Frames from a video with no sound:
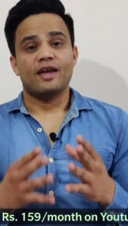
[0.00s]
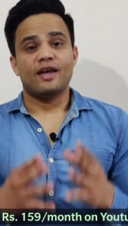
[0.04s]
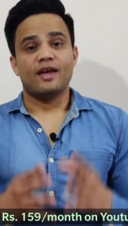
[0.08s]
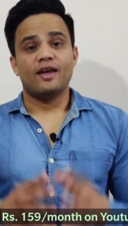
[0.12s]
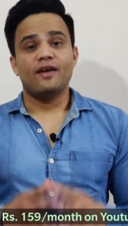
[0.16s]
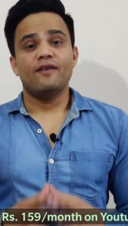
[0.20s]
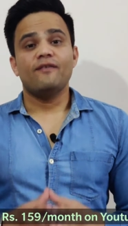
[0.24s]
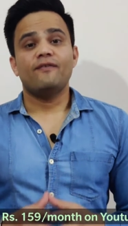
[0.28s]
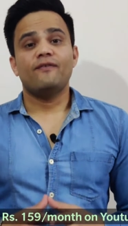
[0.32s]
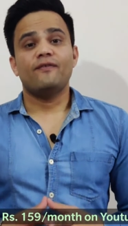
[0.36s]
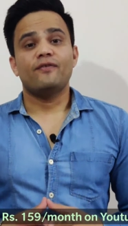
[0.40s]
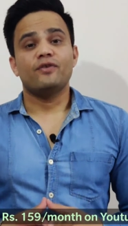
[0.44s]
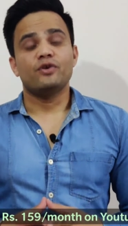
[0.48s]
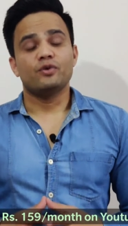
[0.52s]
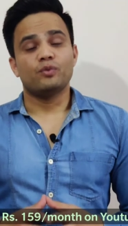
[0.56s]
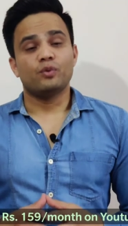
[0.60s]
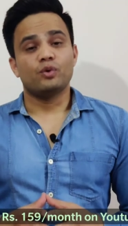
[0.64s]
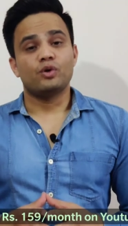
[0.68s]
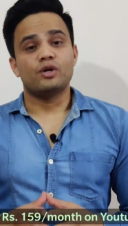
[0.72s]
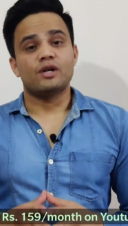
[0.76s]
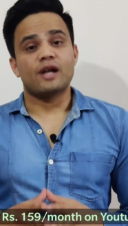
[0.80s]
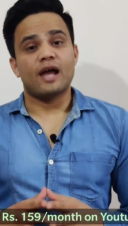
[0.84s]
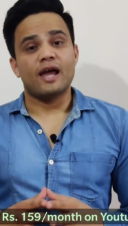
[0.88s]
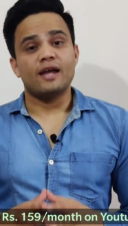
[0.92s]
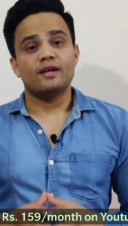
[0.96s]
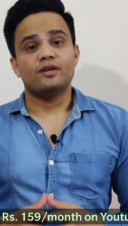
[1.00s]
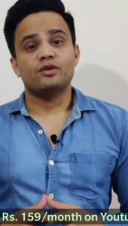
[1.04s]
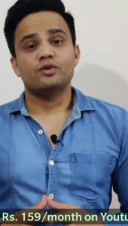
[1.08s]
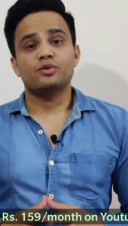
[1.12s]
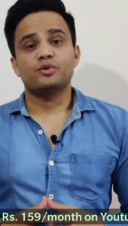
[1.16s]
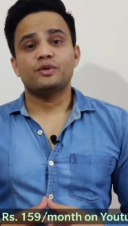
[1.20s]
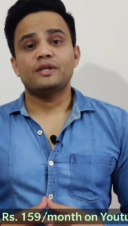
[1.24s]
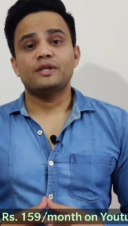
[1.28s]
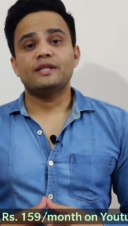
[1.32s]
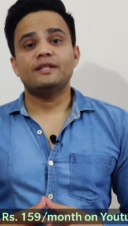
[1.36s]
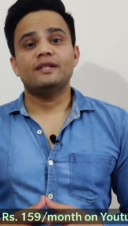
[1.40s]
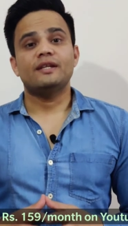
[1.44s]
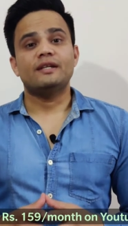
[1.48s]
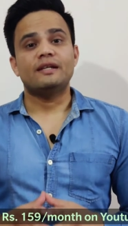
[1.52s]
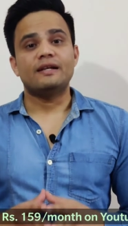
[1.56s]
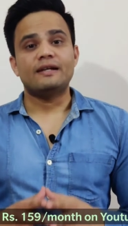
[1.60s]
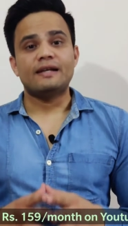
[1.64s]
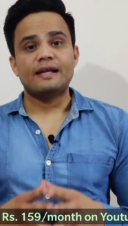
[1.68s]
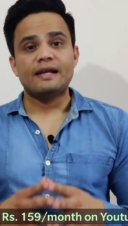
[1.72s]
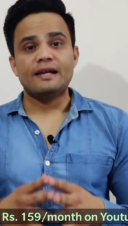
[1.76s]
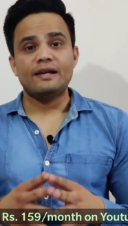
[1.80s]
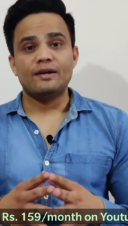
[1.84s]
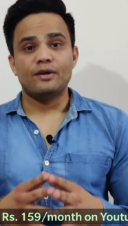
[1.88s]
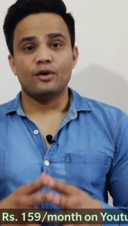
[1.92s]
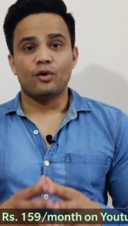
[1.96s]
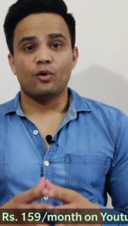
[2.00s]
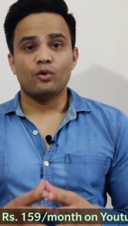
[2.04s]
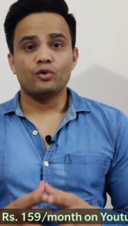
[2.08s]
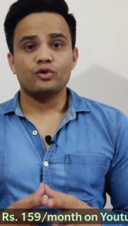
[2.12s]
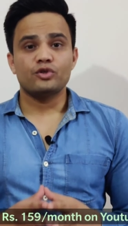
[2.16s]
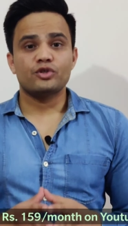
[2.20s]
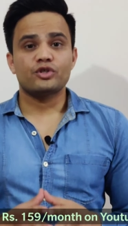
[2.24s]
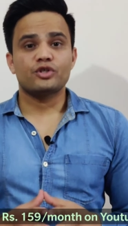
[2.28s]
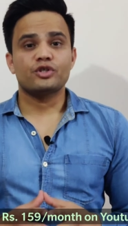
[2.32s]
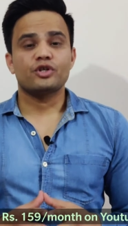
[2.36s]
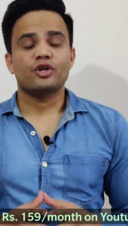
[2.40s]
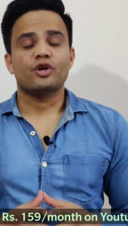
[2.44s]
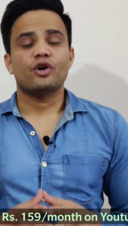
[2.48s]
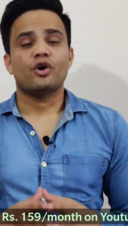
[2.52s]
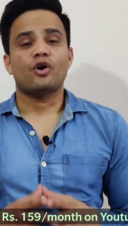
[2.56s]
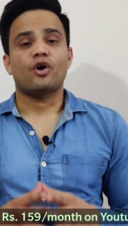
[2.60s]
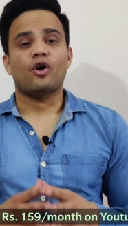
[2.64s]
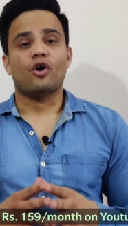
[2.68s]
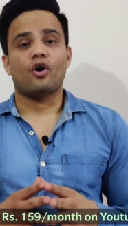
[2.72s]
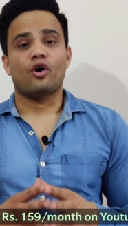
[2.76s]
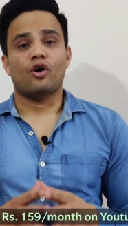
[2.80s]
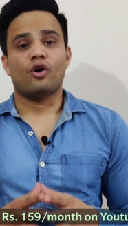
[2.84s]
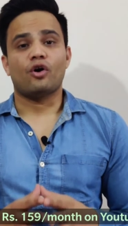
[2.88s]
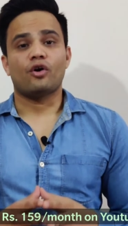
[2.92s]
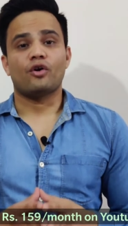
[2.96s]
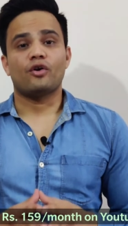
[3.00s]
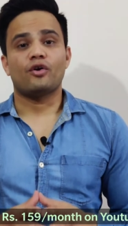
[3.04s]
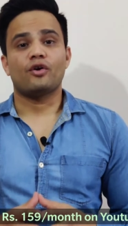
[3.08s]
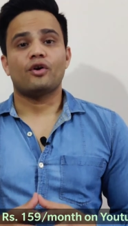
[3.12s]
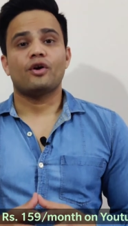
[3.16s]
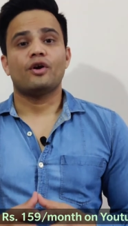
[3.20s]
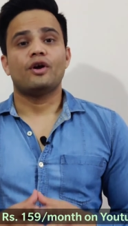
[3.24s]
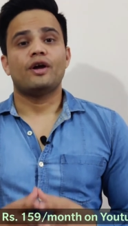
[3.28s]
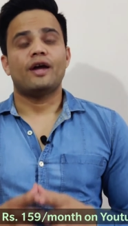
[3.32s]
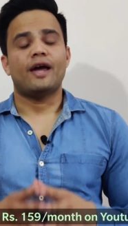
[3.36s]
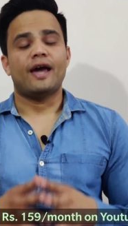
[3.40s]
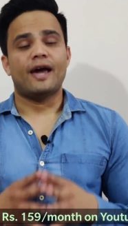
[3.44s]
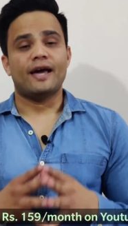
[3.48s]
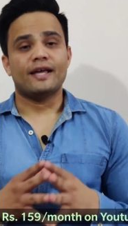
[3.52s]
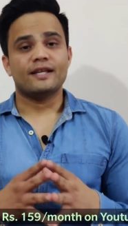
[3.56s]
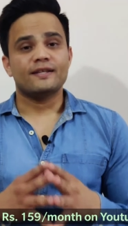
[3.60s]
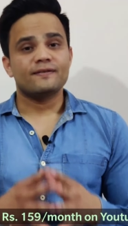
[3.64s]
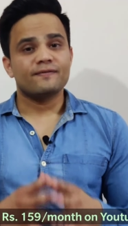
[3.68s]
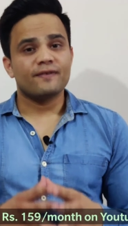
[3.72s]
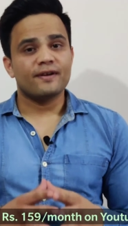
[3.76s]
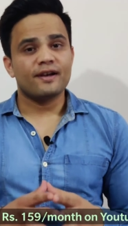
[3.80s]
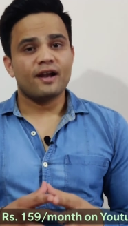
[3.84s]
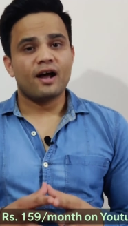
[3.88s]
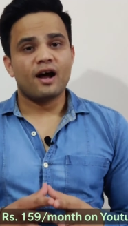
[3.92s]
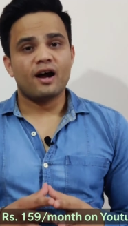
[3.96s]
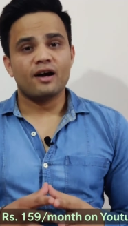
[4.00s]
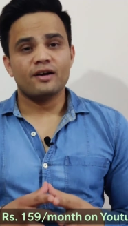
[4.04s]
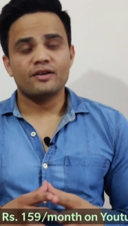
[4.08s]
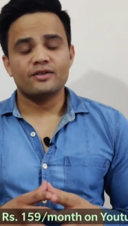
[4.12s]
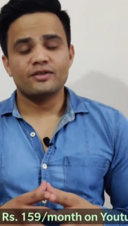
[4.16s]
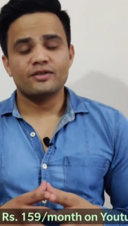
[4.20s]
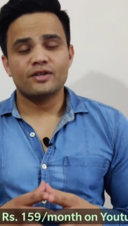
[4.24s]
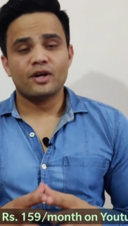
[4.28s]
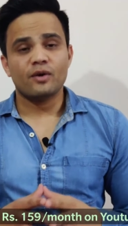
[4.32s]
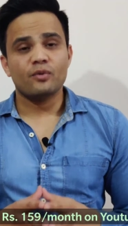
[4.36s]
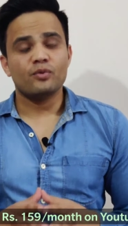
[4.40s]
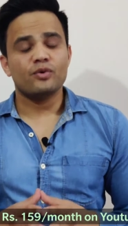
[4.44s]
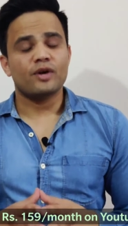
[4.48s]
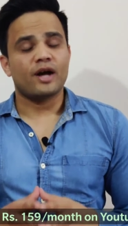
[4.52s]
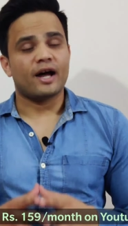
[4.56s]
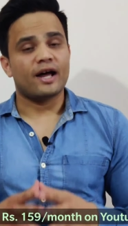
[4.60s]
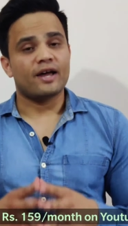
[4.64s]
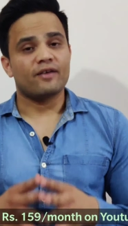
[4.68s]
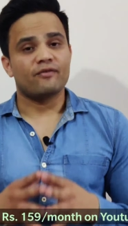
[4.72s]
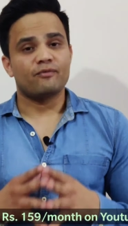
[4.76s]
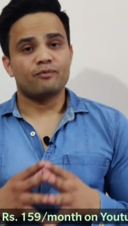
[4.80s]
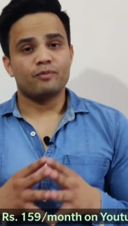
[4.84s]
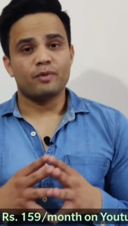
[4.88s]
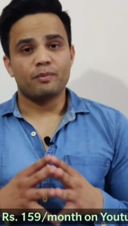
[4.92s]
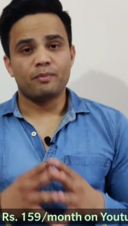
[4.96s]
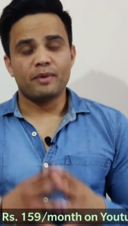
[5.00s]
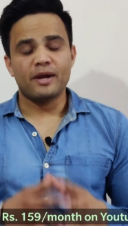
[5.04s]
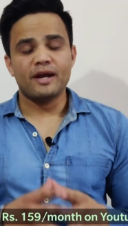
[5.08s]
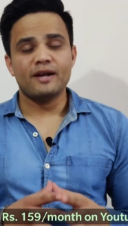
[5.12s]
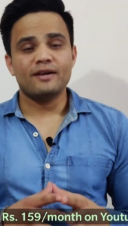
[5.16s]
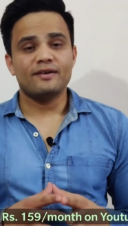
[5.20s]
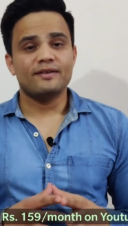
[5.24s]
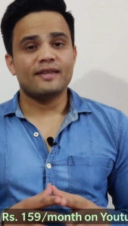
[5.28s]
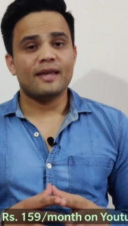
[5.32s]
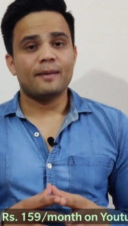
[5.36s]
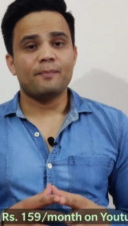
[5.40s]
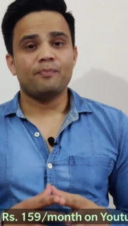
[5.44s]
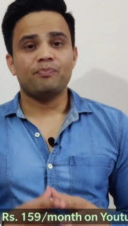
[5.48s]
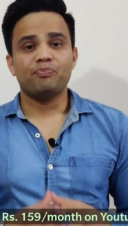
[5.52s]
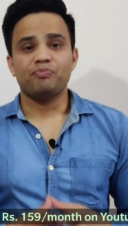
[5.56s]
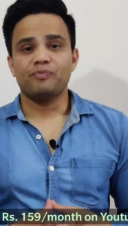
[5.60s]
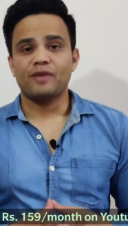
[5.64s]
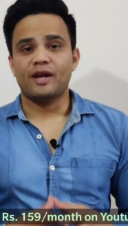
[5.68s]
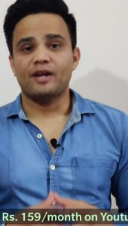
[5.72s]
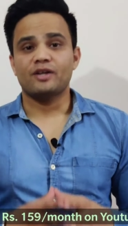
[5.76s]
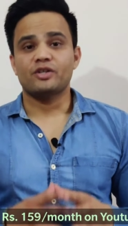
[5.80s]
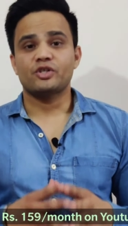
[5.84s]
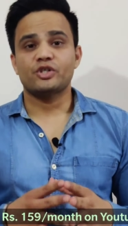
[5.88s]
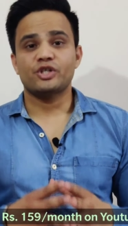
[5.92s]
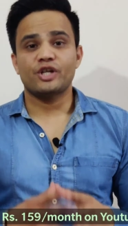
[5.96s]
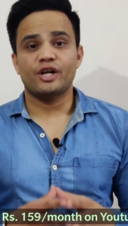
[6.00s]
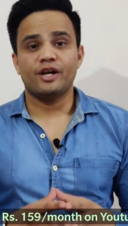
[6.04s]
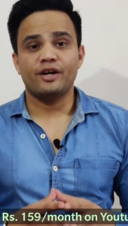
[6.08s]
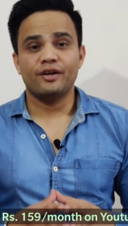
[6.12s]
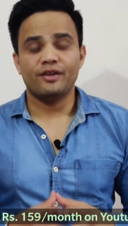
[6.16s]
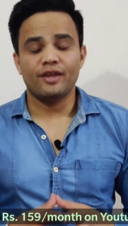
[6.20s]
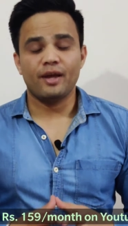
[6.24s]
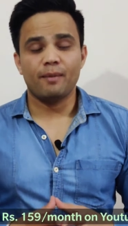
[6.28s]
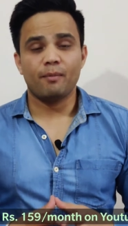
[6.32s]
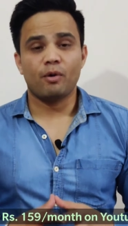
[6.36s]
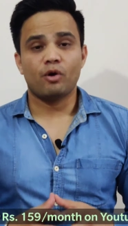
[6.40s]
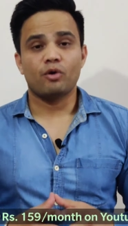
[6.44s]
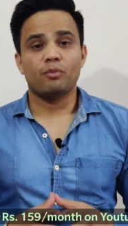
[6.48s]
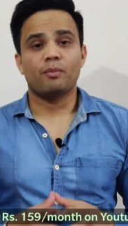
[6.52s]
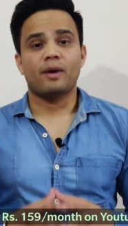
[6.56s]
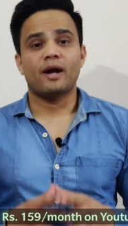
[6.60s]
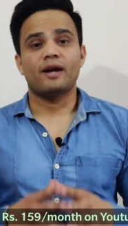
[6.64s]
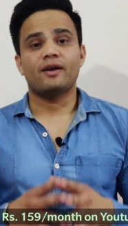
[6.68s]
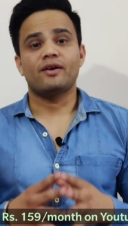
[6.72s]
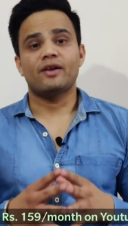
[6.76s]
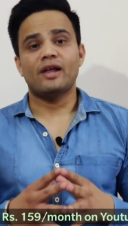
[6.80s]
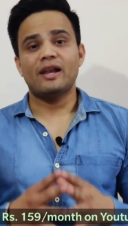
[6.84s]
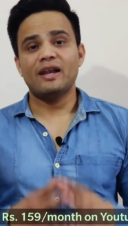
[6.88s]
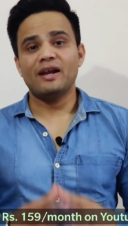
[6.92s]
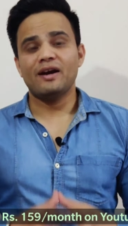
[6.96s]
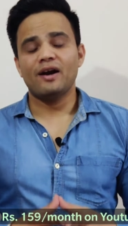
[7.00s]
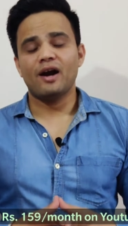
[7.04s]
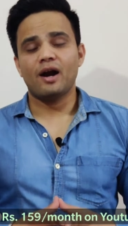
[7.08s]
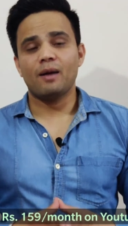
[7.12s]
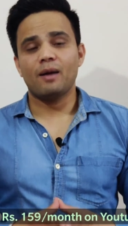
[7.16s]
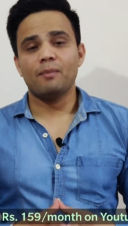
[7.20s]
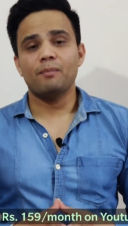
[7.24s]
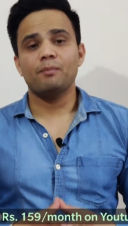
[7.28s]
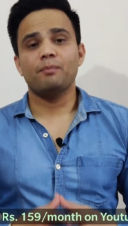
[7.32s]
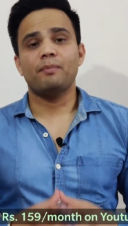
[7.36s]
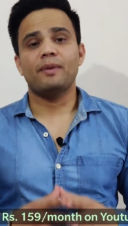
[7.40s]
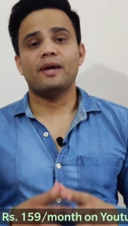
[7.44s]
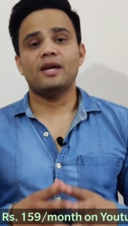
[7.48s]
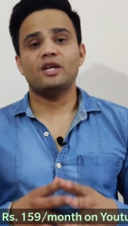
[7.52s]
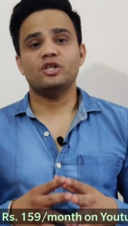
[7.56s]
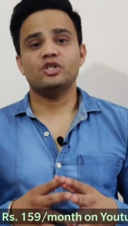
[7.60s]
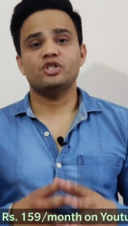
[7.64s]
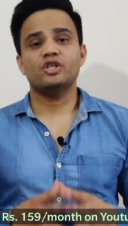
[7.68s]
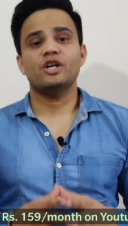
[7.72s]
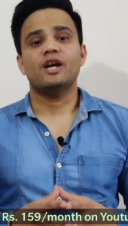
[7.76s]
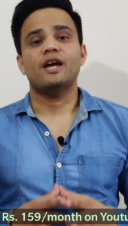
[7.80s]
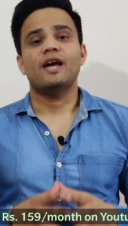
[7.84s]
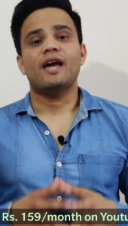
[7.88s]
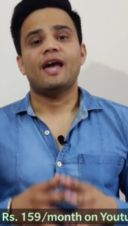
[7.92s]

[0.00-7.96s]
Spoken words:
If you would like to see the detailed notes on S1 heart sound, I have prepared them and shared them on my Telegram page